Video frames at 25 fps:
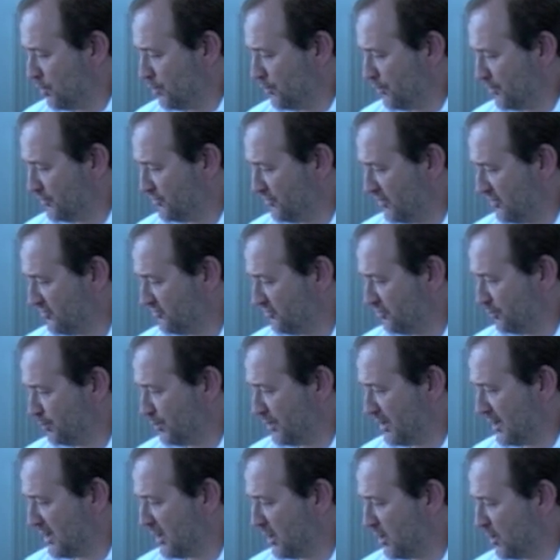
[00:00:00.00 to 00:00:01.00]
The tester
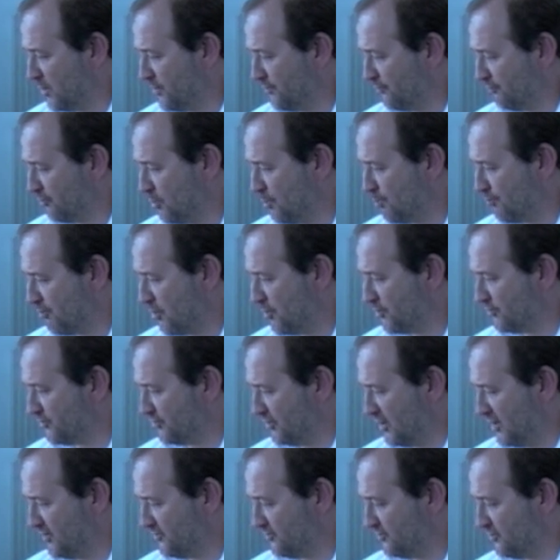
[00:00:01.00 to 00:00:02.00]
will then go through a
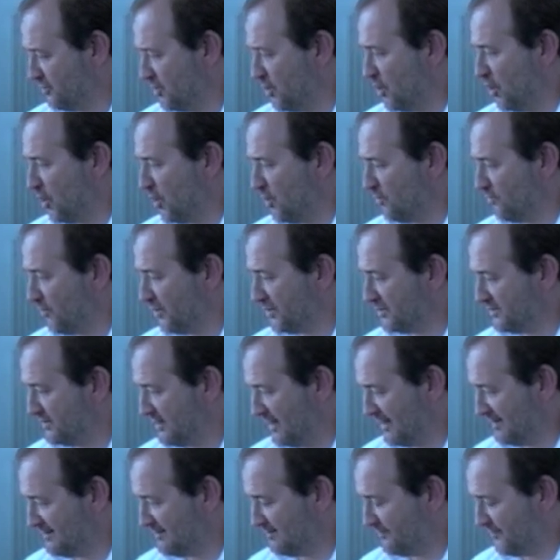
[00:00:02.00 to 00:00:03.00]
process of
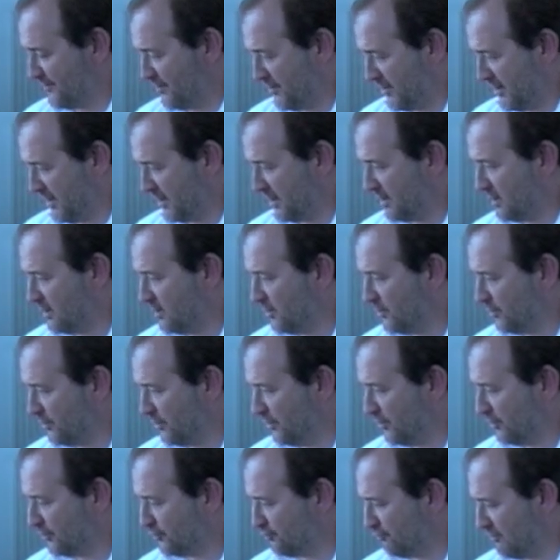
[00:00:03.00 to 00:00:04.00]
identifying
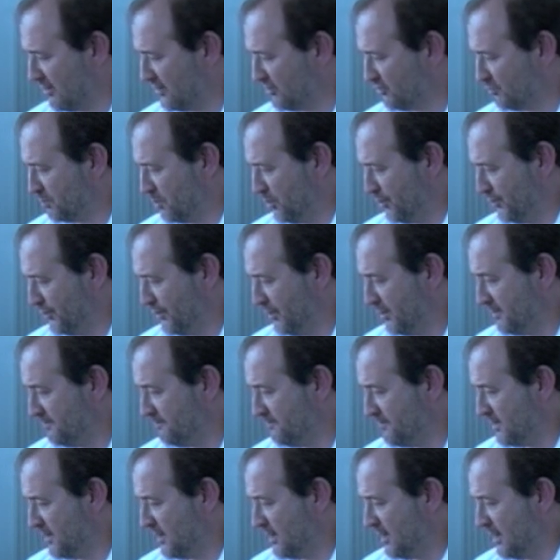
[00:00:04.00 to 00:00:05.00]
the transponder
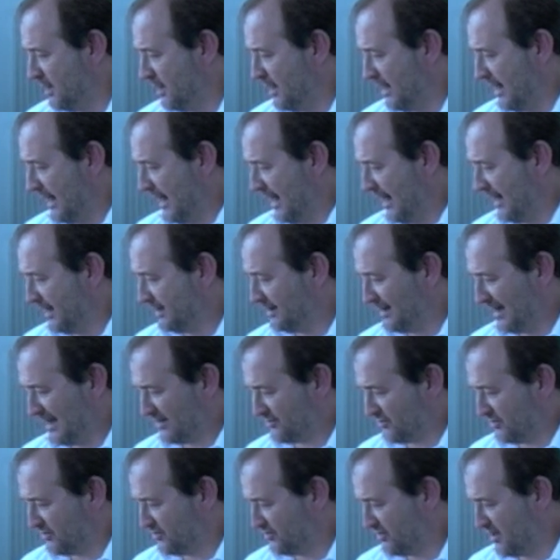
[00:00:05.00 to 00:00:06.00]
and
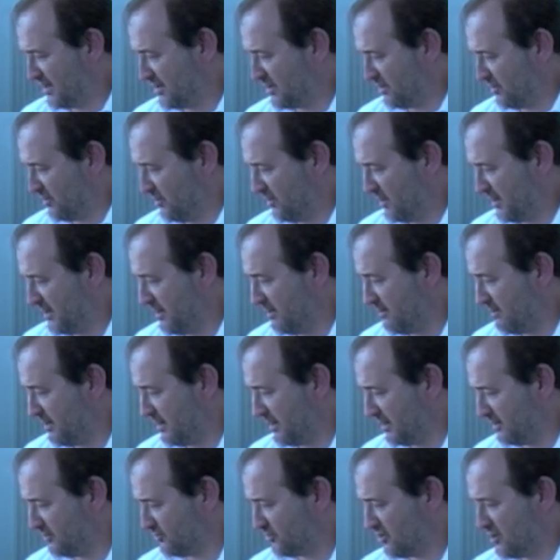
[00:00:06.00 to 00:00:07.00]
as I said earlier
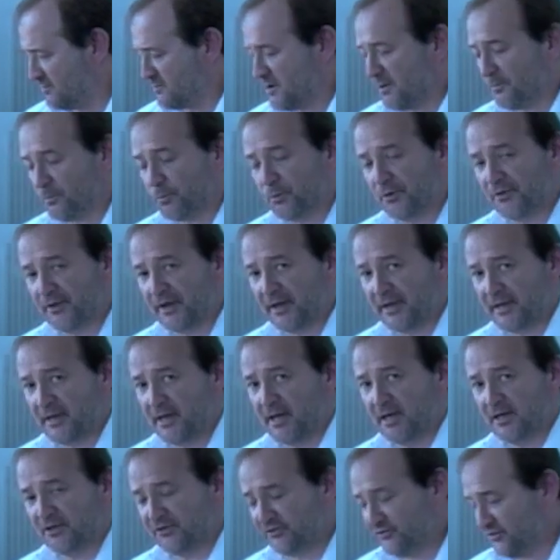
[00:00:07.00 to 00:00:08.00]
it has come up with a
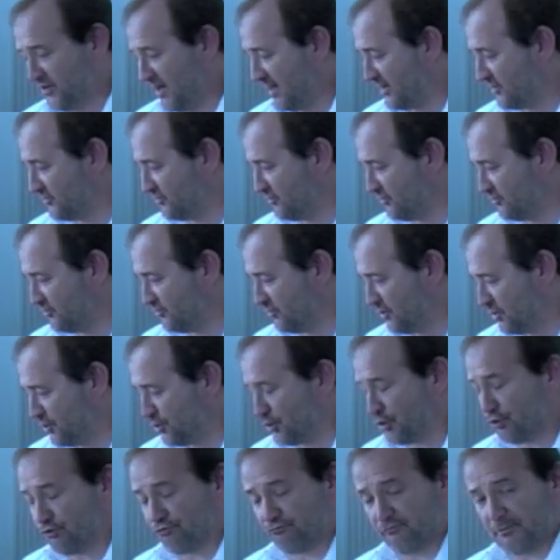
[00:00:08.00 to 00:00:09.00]
Texas
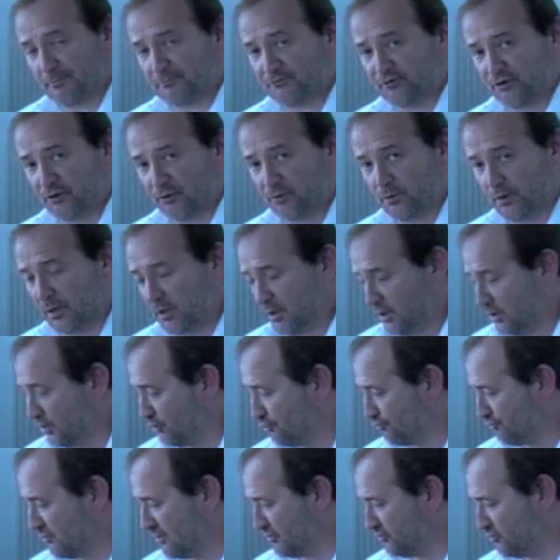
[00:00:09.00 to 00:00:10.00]
crypto
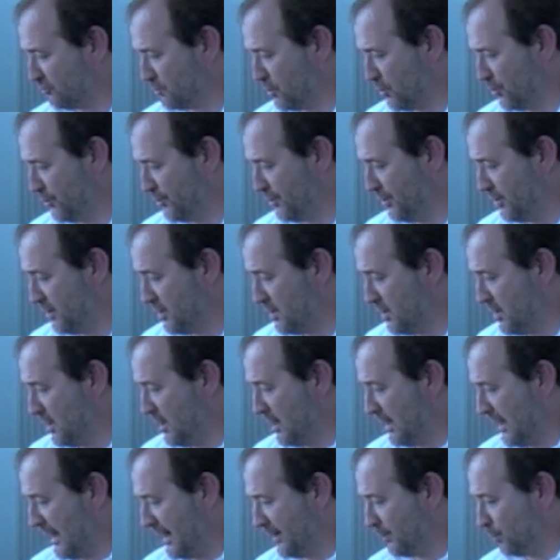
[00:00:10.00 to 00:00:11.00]
transponder
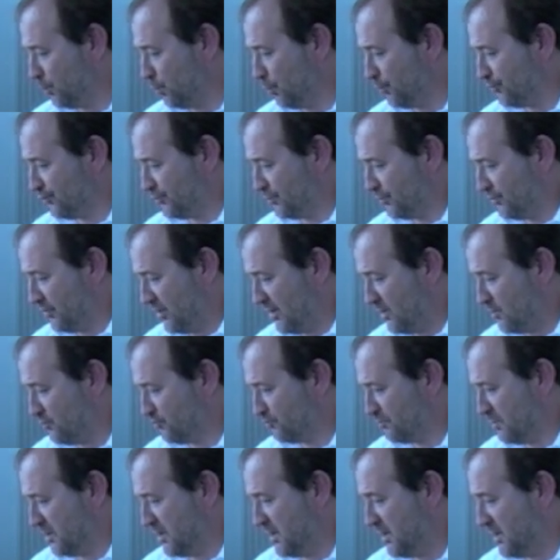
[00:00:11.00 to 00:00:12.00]
and also
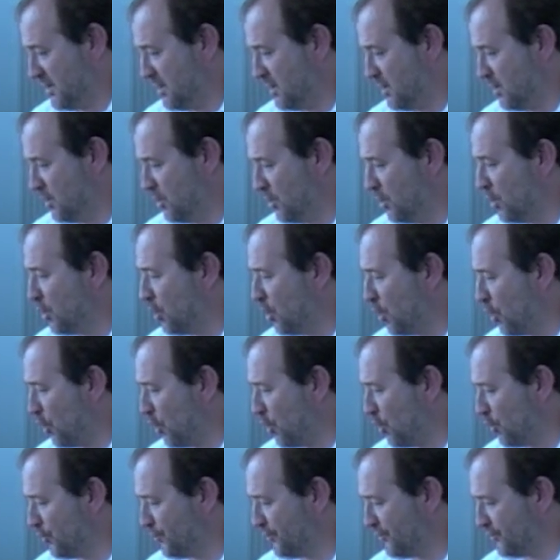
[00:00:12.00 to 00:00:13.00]
tells me
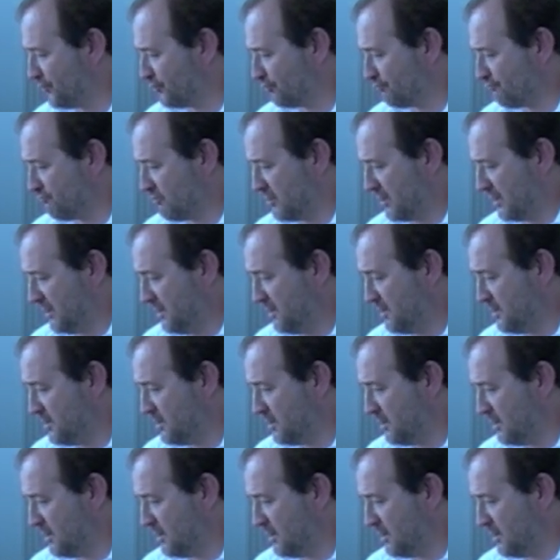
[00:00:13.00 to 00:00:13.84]
on the screen